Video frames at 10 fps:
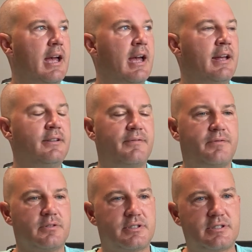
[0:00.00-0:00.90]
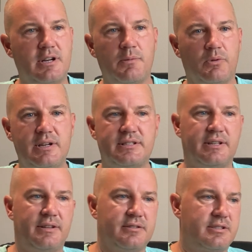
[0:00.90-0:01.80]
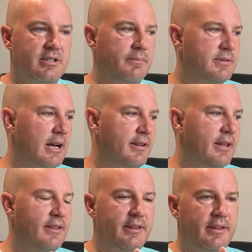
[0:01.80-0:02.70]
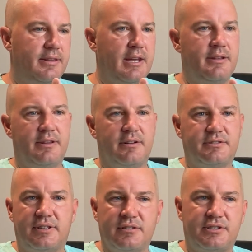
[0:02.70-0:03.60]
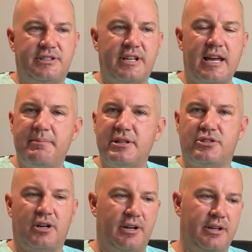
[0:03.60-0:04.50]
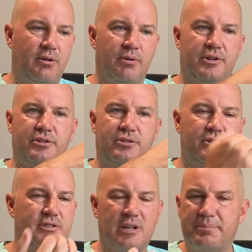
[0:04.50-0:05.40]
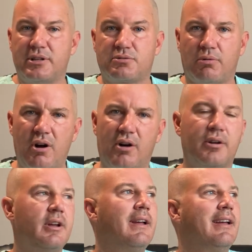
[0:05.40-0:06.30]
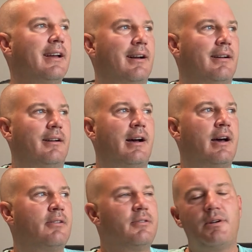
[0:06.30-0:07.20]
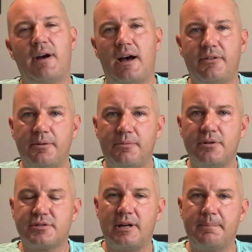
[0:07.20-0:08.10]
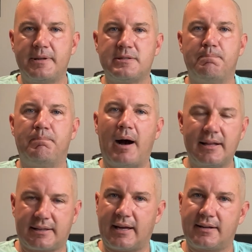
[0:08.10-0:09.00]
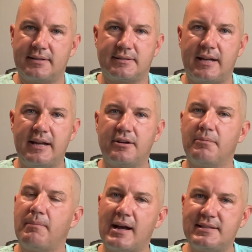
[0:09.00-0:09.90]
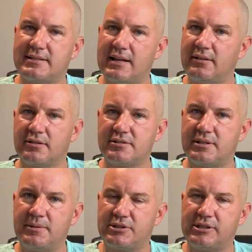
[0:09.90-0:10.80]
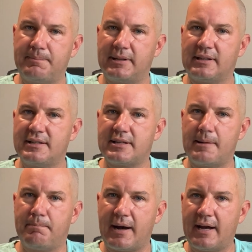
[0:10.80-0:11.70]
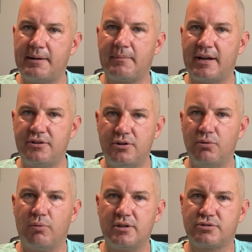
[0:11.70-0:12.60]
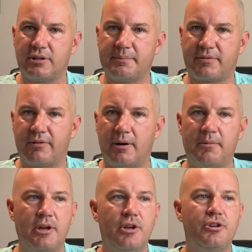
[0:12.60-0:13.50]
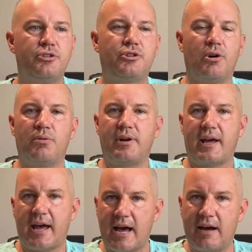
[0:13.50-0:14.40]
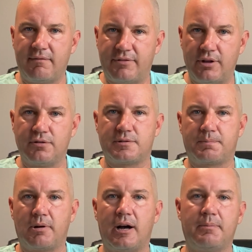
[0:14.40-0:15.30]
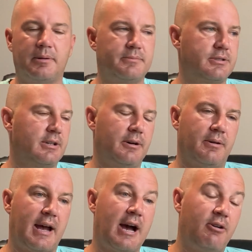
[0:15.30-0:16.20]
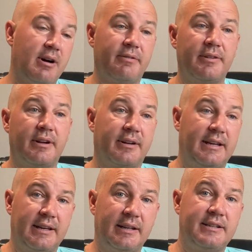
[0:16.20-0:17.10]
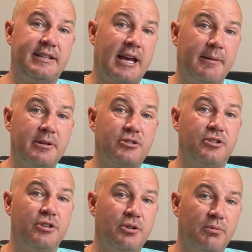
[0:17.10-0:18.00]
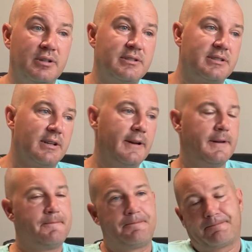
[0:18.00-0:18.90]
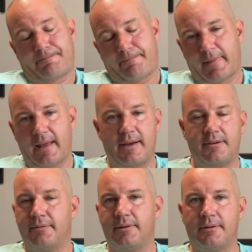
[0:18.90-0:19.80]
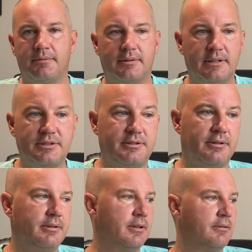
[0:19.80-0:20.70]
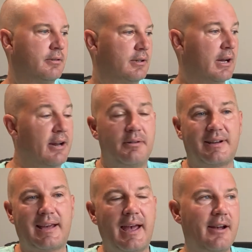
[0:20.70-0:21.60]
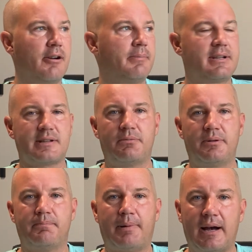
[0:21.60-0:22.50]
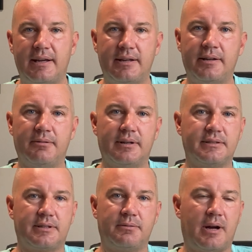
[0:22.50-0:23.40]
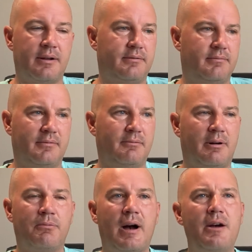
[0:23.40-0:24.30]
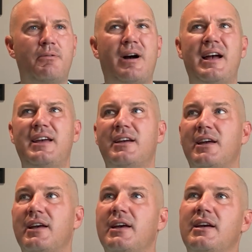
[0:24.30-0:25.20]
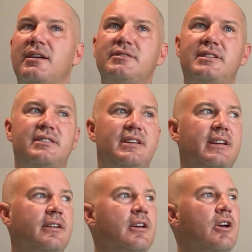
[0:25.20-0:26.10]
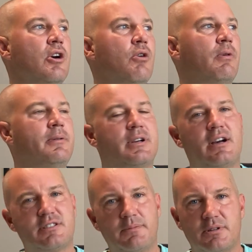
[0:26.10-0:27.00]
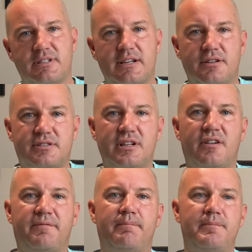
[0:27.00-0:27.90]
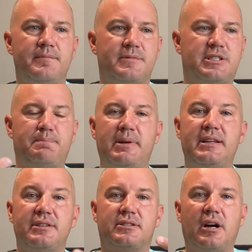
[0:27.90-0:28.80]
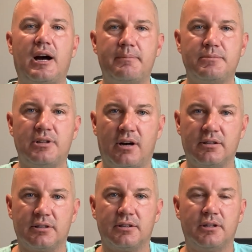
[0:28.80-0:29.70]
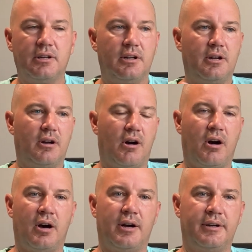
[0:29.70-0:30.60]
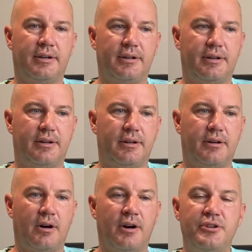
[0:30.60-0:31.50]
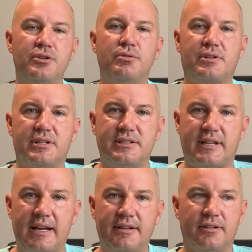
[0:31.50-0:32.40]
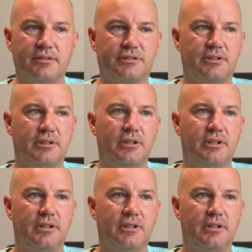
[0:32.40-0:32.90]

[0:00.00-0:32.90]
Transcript: and for some reason there's some type that there's damage on it, or that something's wrong. I don't know how those companies bought that container. My sellers and the shipping lines I buy my new one trips from don't have those problems. So, however, they're getting damaged new ones, I don't know. I just don't know. I don't care because I wouldn't buy it anyways. Why? Here's the thing: when customers like yourself spend top dollar on new containers,